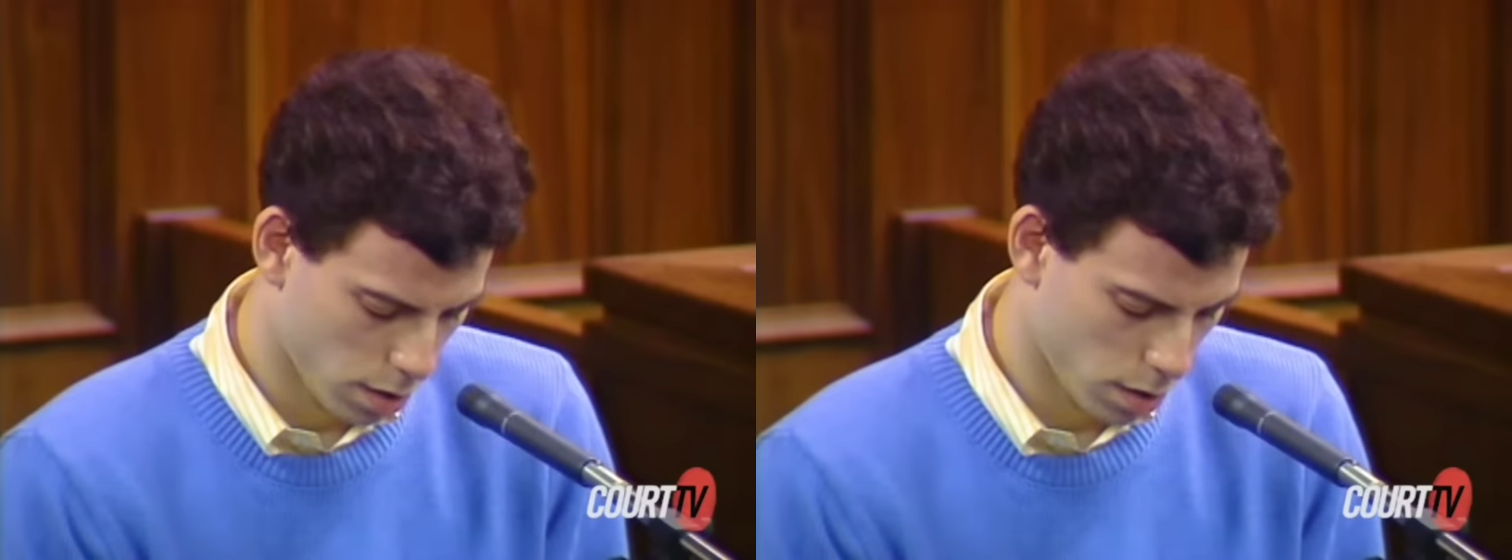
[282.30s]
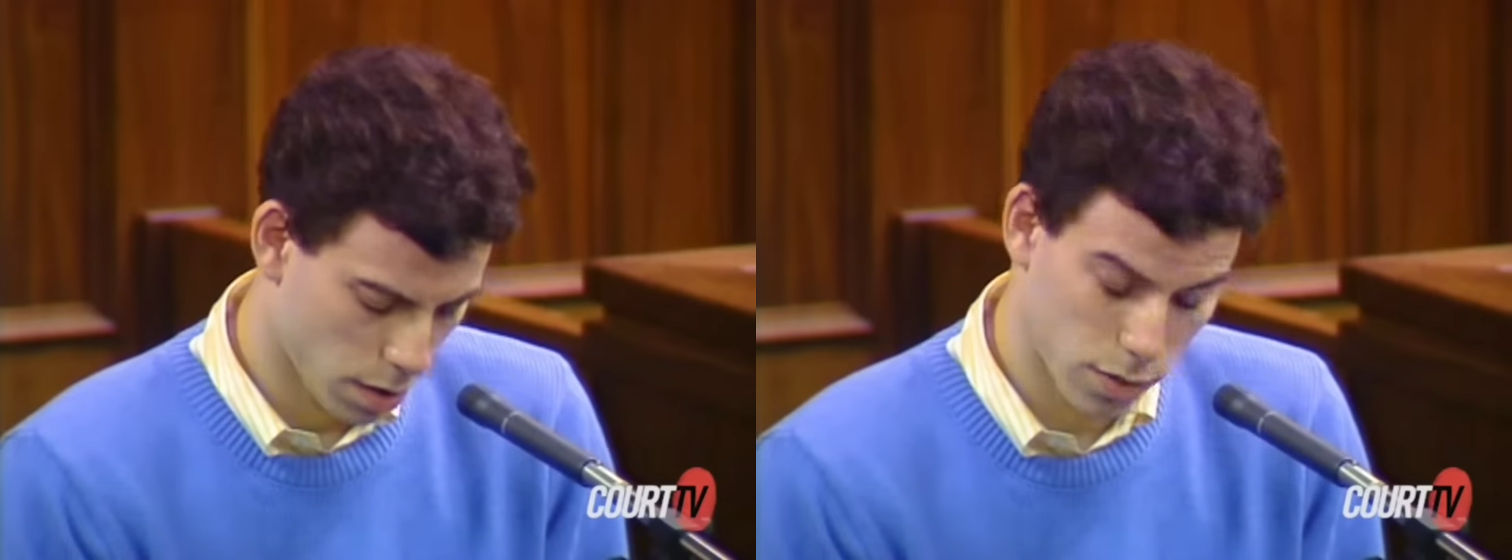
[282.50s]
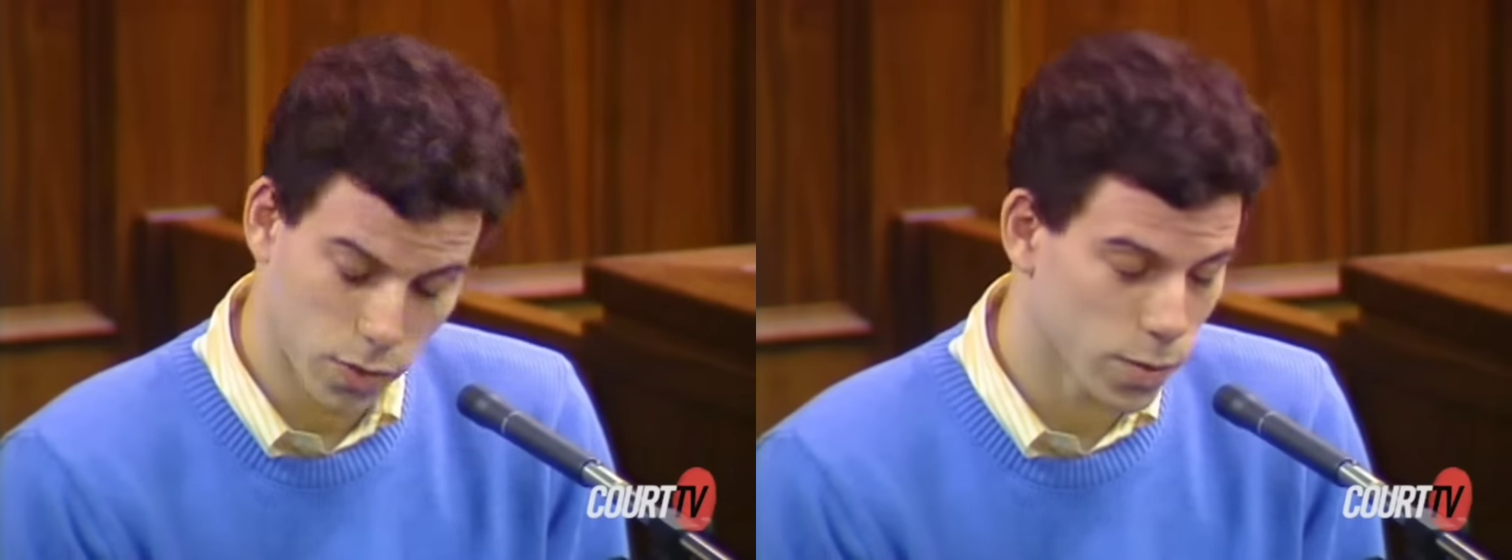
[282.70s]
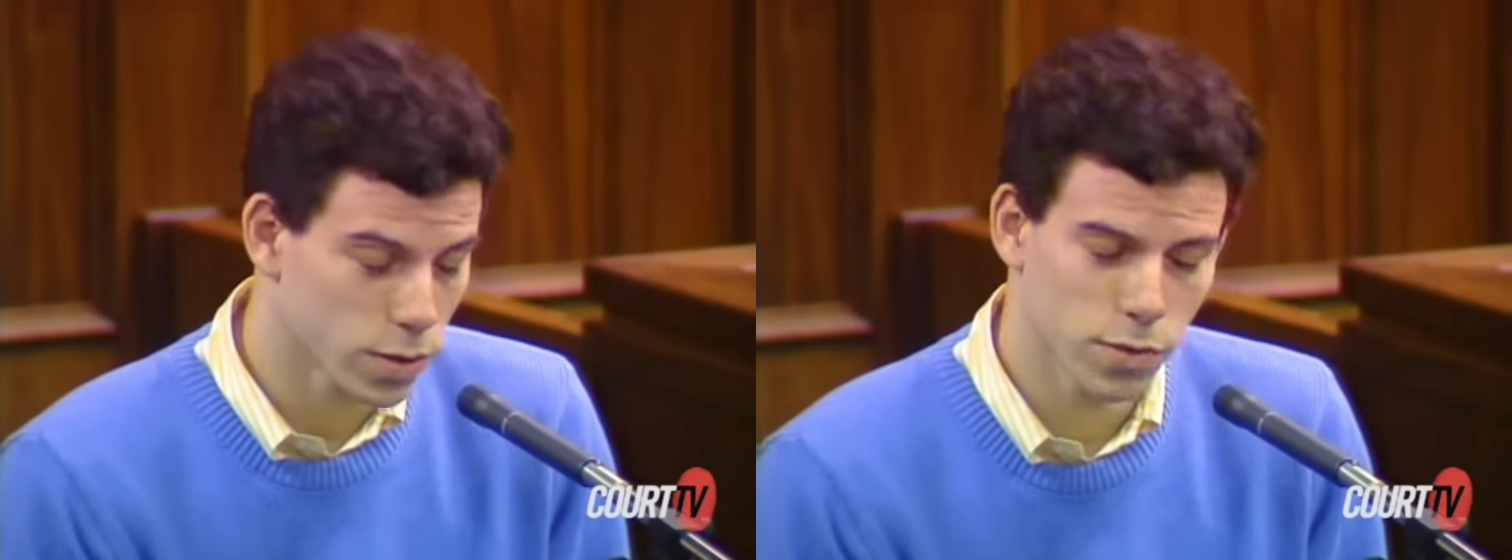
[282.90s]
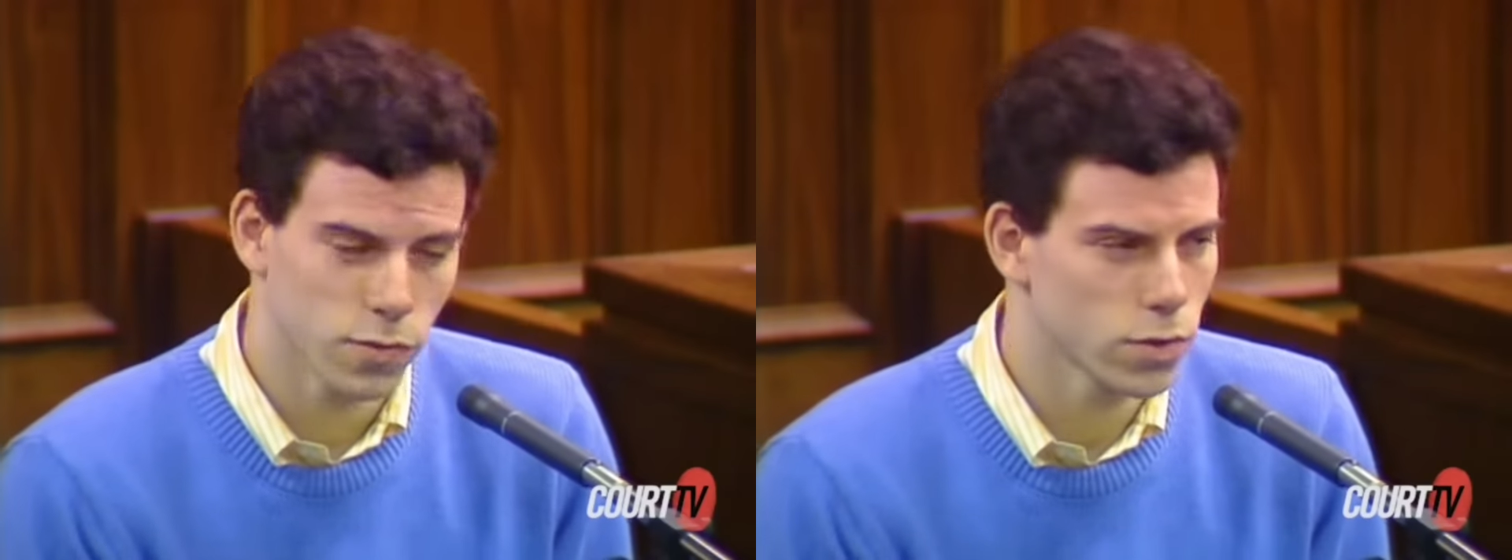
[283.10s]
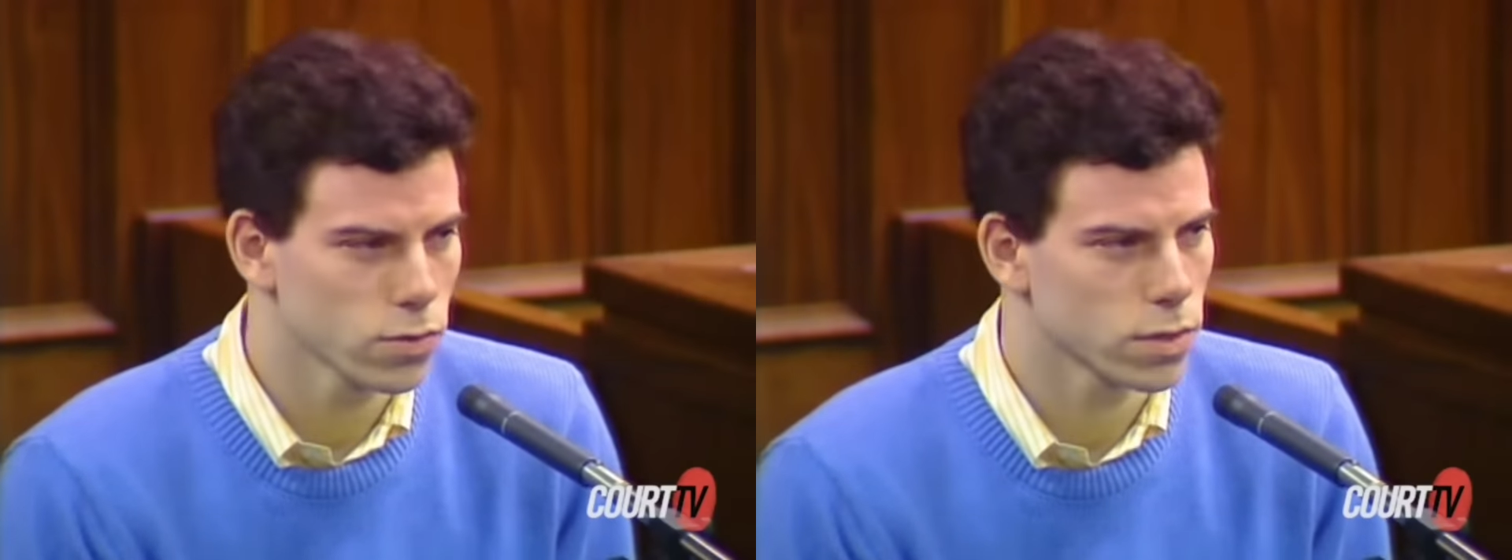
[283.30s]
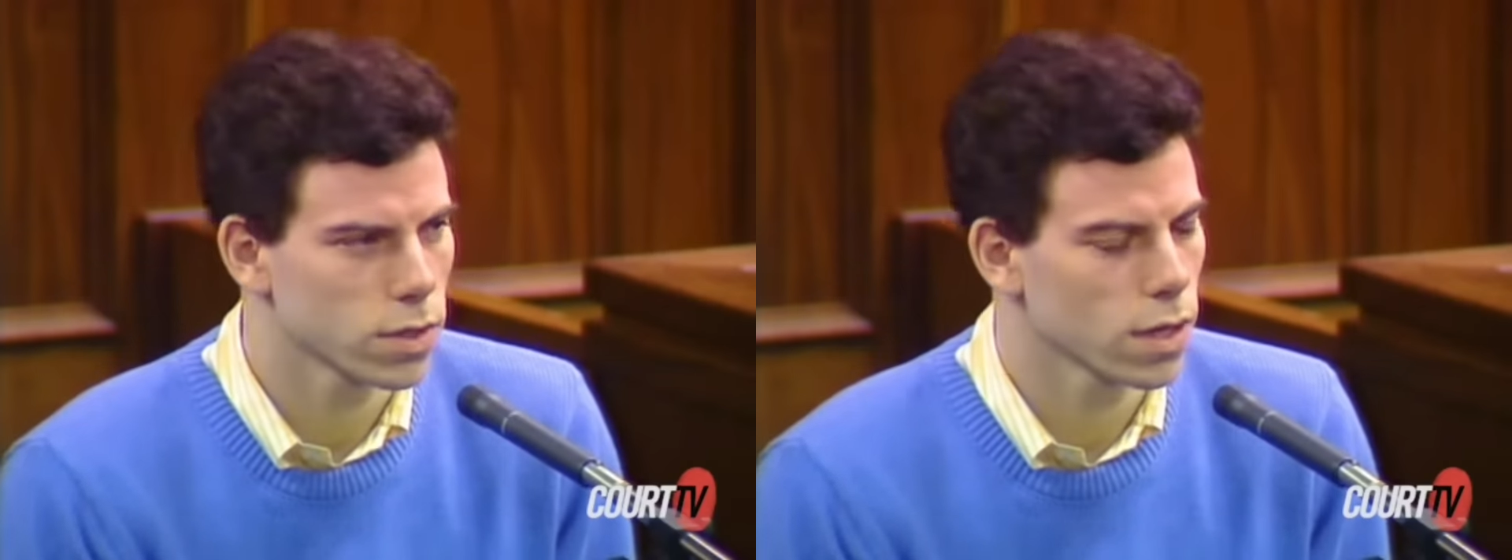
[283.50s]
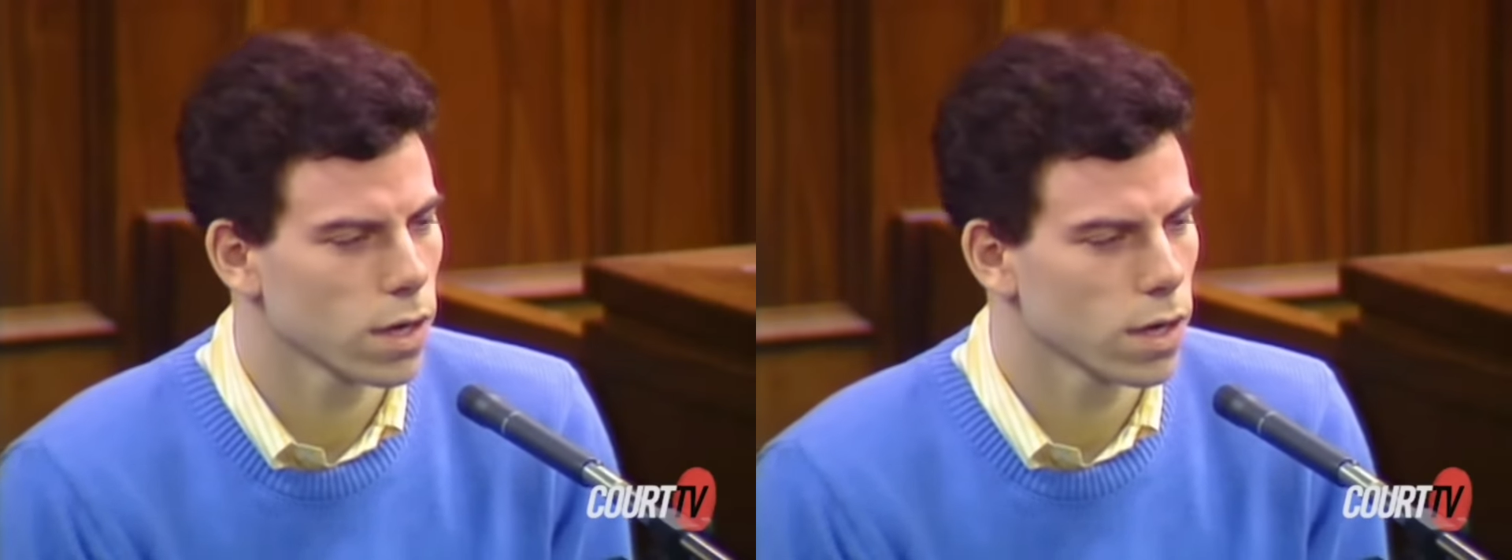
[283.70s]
I was real confused.